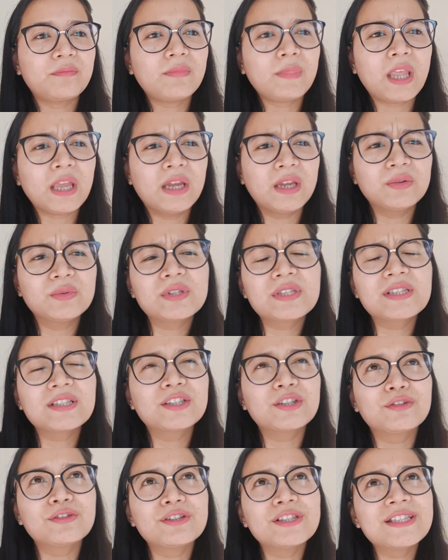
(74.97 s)
It was a
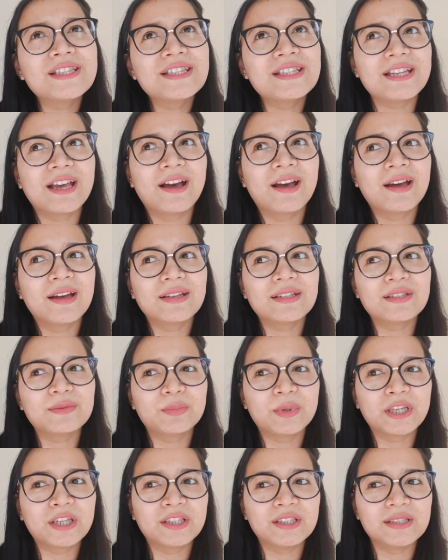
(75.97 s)
good start
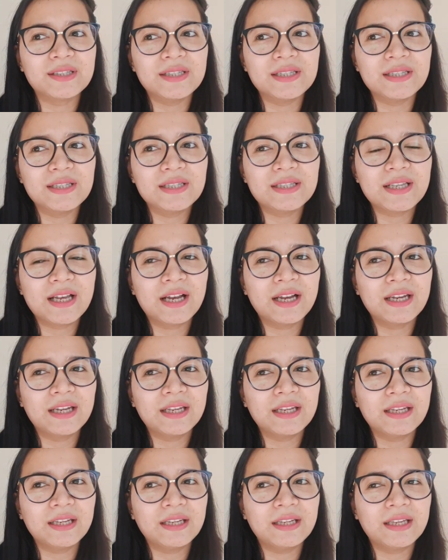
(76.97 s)
because
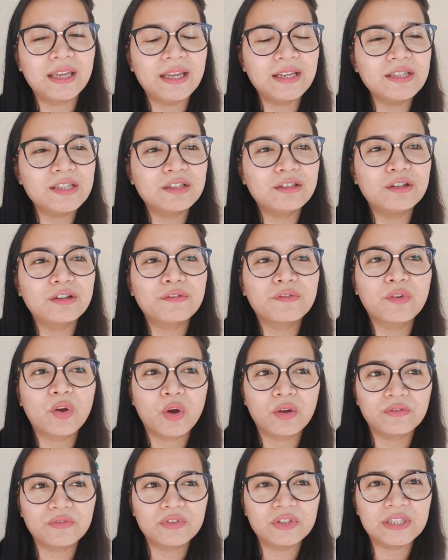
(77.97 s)
I gained a lot of
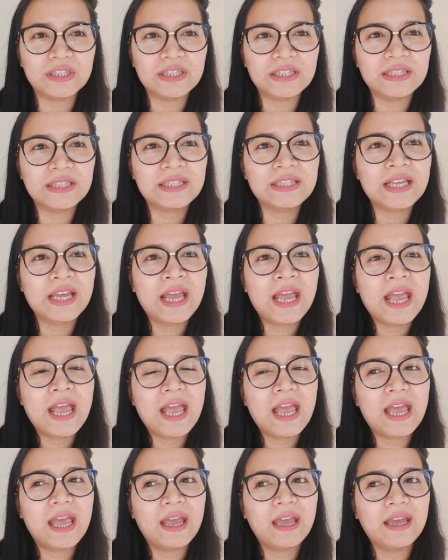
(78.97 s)
confidence
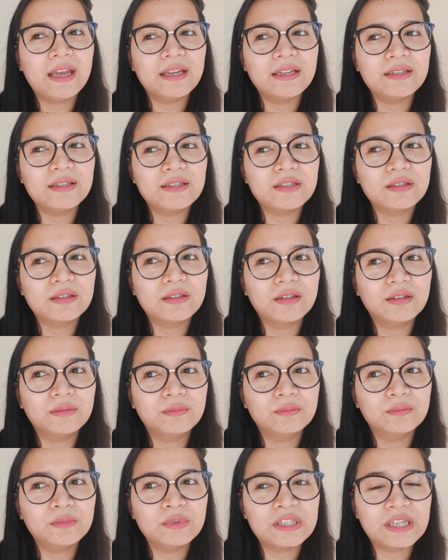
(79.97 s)
and
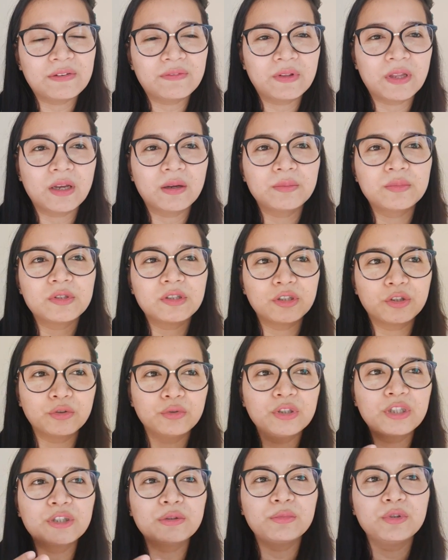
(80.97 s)
developed a
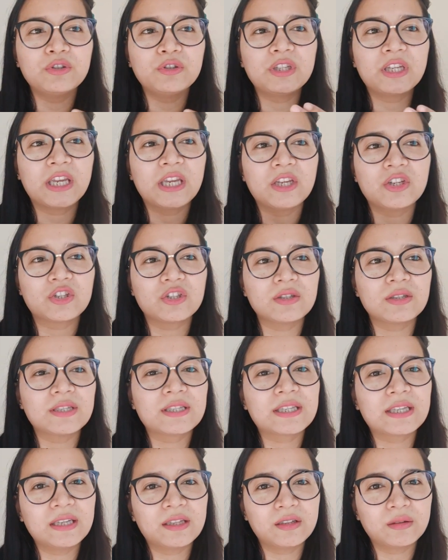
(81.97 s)
good communication
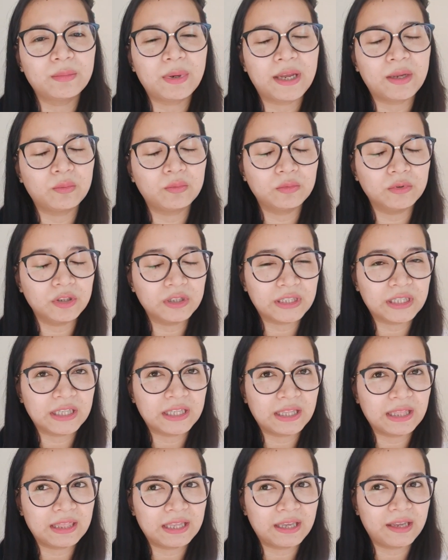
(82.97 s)
skill by
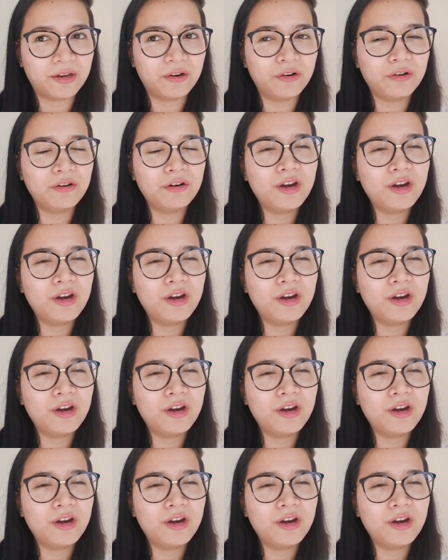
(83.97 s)
working there.